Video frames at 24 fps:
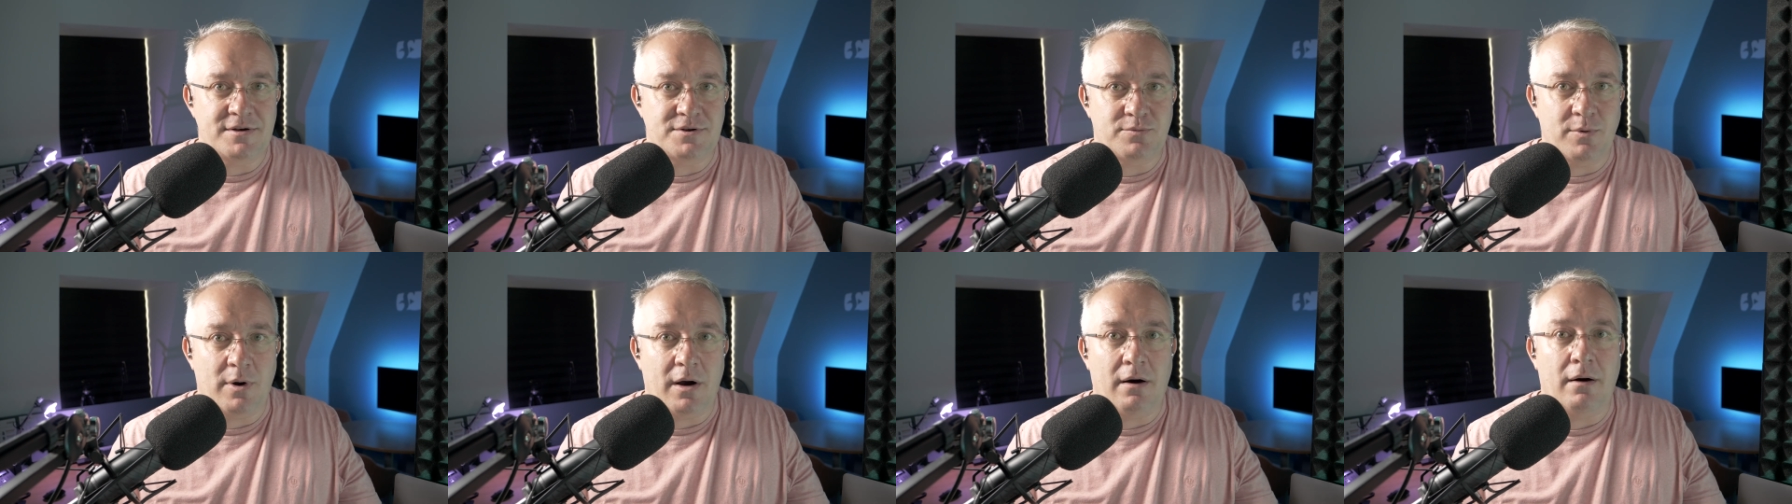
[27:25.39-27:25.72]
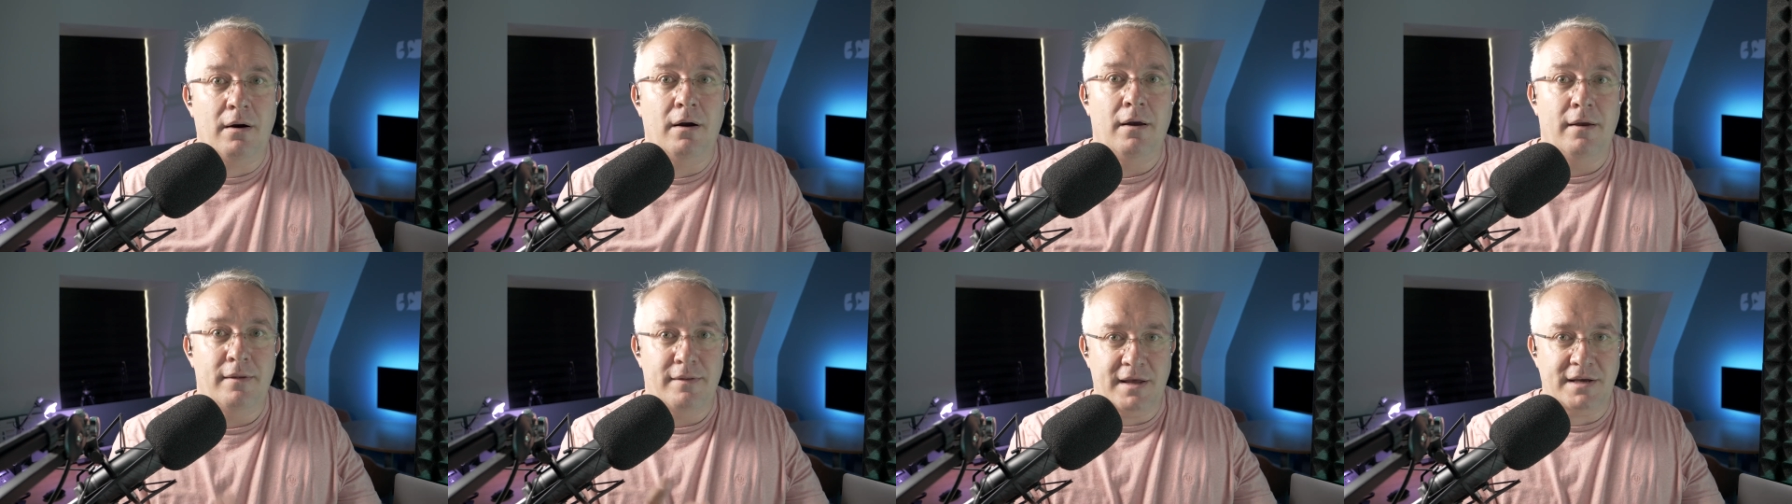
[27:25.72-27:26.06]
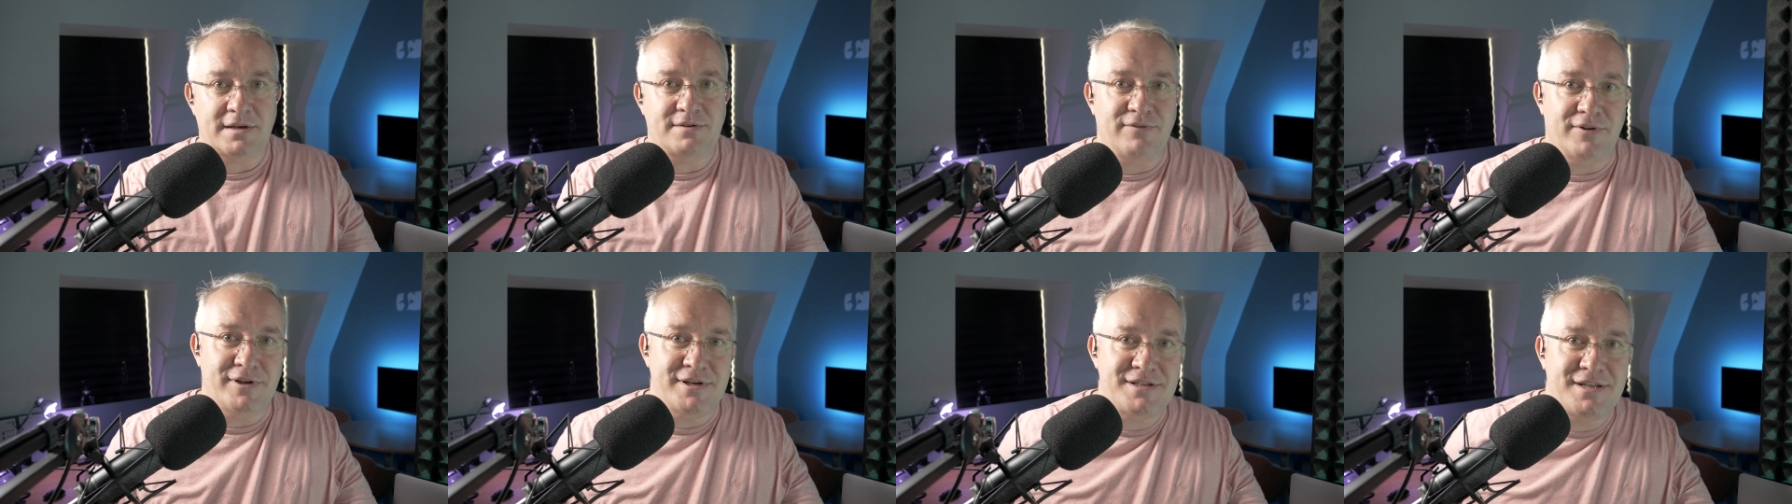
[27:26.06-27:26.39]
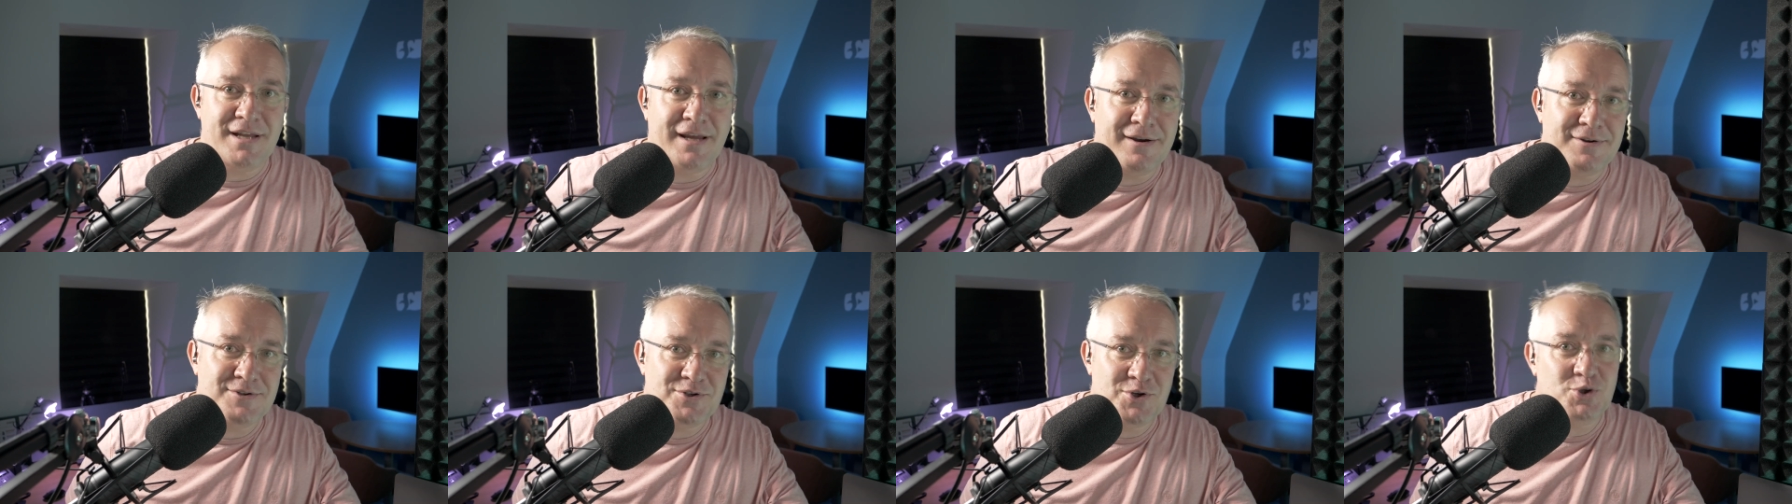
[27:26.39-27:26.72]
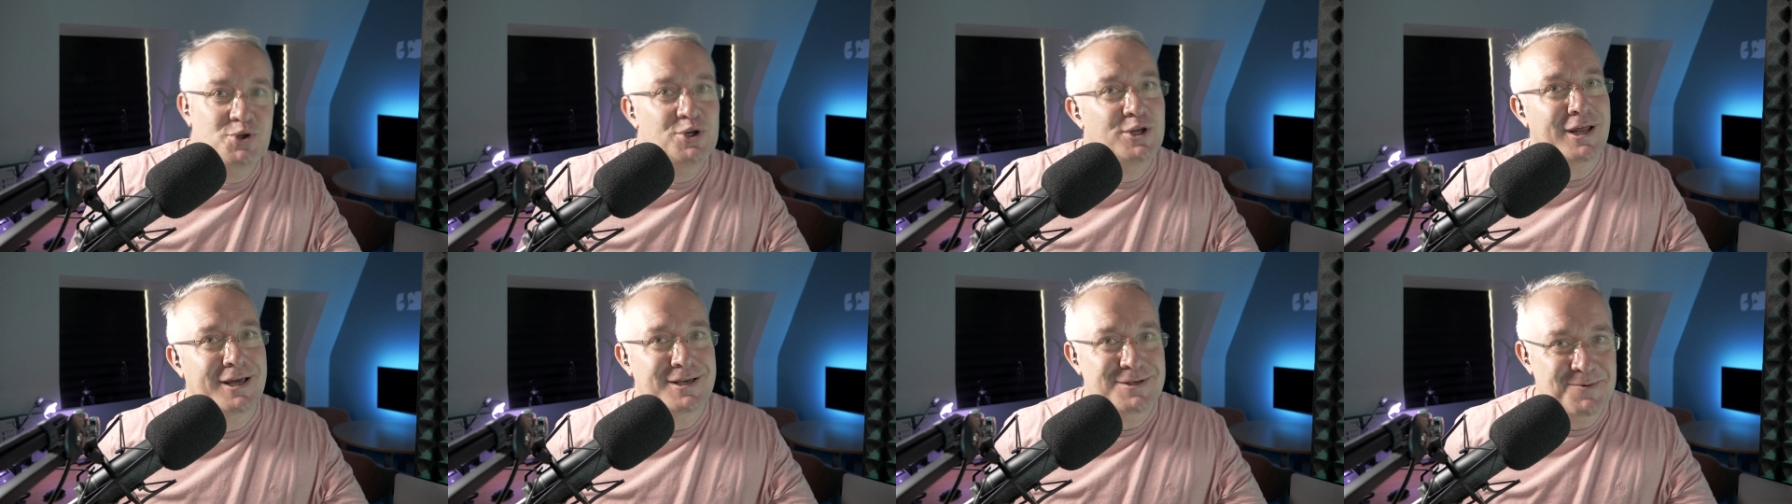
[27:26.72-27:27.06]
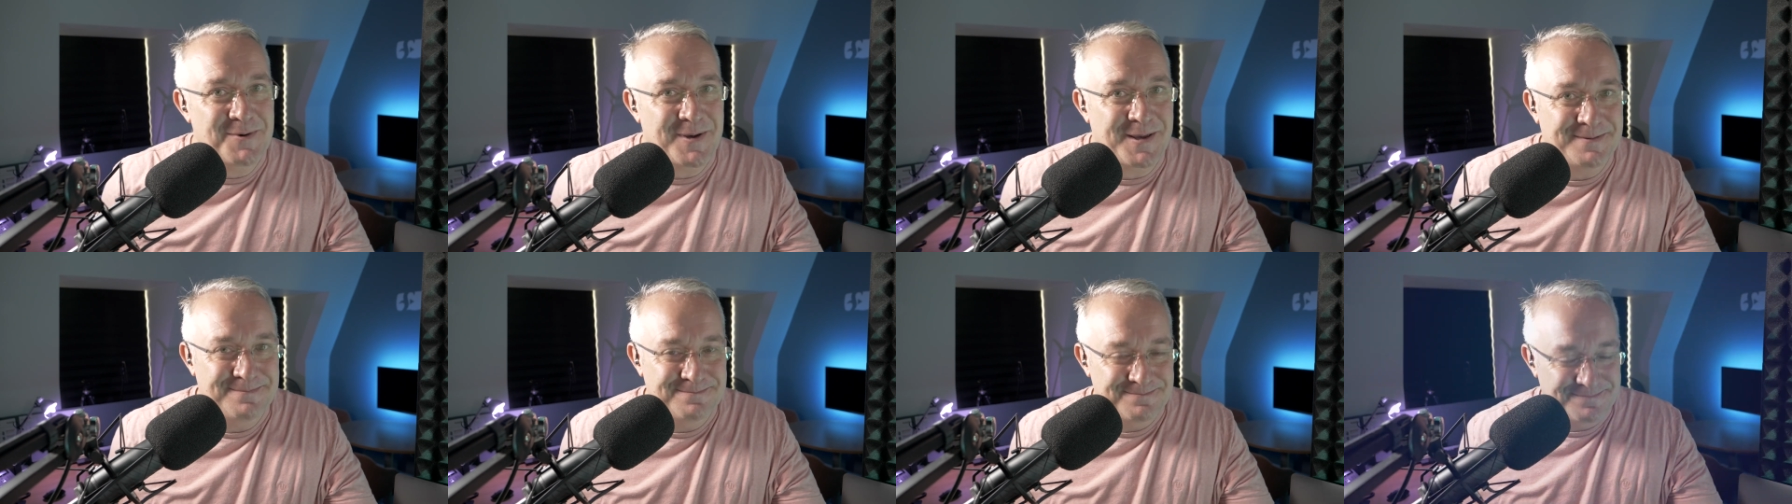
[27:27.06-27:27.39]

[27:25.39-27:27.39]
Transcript: as well. Thanks for listening. I'll talk to you next week.